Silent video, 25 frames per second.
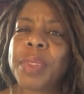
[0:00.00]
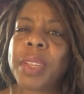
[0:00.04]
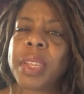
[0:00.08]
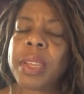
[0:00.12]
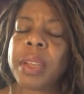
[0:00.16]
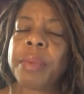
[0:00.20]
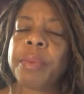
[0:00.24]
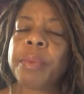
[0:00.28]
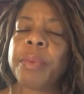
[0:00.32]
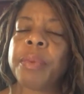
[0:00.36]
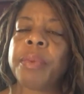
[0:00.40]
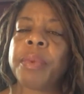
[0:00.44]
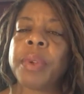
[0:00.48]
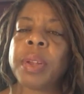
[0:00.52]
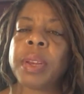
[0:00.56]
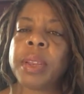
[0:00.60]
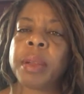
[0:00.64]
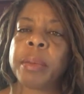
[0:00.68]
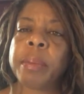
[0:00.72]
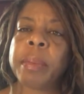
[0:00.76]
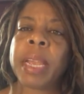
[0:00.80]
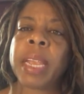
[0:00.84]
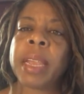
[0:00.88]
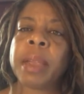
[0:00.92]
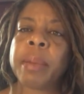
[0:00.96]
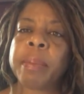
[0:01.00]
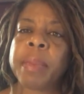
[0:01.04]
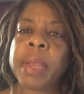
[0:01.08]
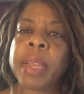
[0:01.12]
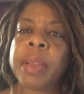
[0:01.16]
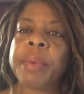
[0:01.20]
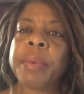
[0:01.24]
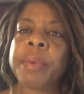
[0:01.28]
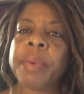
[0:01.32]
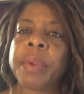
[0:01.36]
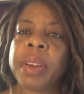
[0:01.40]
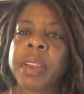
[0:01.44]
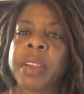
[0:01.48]
It
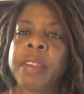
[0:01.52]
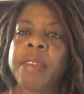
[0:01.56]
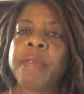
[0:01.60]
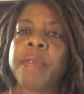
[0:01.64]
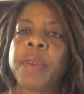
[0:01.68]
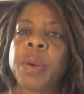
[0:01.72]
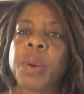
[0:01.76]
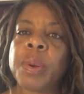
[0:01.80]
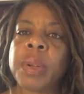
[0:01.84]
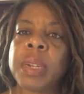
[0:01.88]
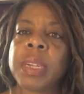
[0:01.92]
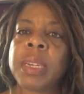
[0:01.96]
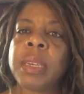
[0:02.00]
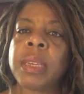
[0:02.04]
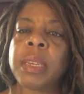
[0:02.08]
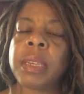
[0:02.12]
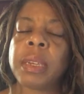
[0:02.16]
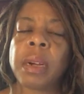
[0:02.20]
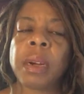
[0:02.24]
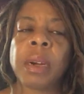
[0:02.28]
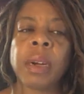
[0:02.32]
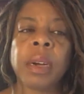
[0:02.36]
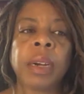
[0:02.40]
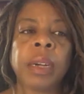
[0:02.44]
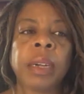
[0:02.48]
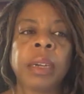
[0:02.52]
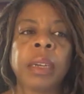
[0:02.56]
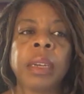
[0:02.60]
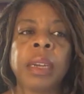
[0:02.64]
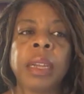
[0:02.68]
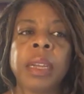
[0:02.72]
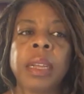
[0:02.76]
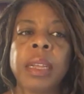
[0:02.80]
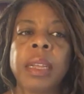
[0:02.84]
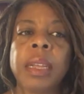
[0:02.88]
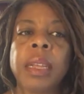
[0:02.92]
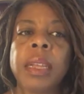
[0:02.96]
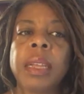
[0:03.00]
really focus on
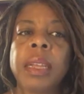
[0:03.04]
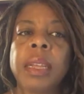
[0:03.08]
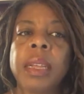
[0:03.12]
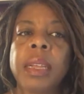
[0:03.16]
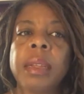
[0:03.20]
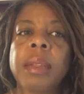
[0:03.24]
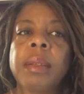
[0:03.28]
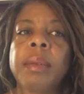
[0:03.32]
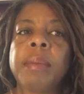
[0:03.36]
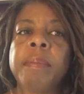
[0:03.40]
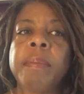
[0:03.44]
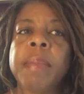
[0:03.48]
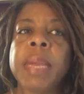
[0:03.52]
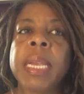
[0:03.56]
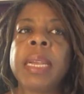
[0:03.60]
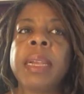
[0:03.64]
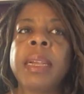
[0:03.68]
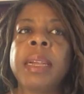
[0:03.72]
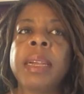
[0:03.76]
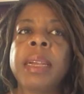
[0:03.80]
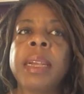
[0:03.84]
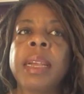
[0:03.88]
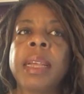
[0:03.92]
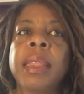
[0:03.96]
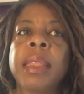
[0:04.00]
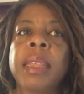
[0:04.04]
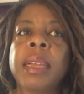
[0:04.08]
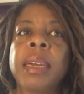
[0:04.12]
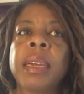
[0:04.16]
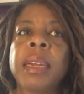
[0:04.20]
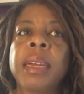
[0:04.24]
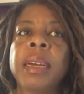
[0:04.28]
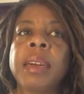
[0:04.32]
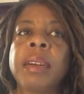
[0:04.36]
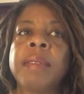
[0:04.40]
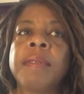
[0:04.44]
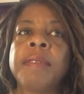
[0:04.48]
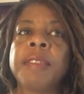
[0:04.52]
me and the
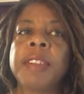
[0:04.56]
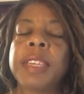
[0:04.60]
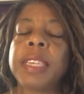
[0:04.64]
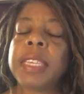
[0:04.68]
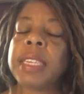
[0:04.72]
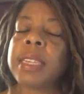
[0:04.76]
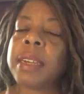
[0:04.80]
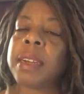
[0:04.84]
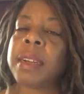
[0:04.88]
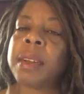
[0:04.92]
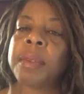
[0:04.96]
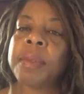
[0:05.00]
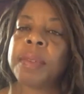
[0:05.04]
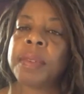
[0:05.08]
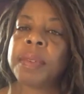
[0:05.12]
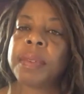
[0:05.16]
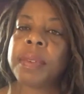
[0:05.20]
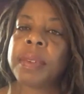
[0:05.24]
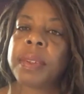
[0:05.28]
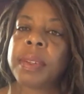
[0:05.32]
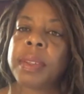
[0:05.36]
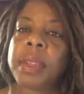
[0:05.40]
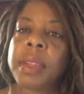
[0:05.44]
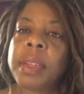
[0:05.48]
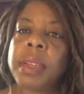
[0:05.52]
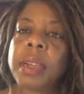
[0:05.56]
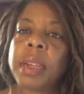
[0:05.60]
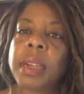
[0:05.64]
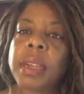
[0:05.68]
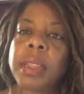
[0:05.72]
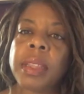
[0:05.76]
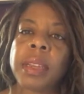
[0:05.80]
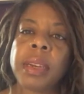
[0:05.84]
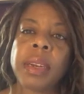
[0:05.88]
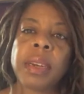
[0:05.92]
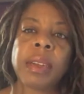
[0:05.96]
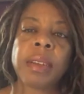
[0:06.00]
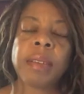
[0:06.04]
love for self and
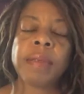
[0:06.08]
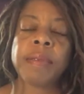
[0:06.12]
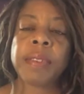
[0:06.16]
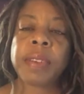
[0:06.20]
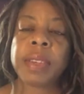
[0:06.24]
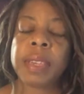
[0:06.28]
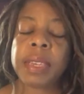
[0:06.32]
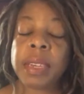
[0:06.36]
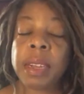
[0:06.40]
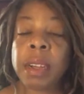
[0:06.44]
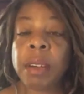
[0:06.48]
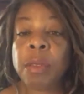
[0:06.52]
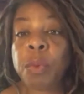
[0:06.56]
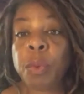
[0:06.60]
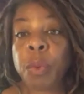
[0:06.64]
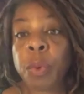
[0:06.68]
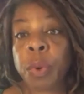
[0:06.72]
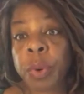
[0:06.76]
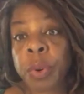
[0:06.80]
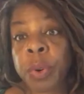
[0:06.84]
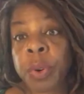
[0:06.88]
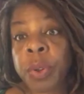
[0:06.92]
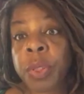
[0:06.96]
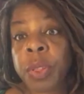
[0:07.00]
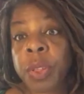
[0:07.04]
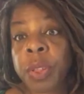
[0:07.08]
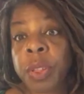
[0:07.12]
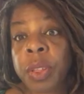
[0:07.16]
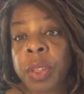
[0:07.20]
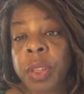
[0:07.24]
the love for self-worth.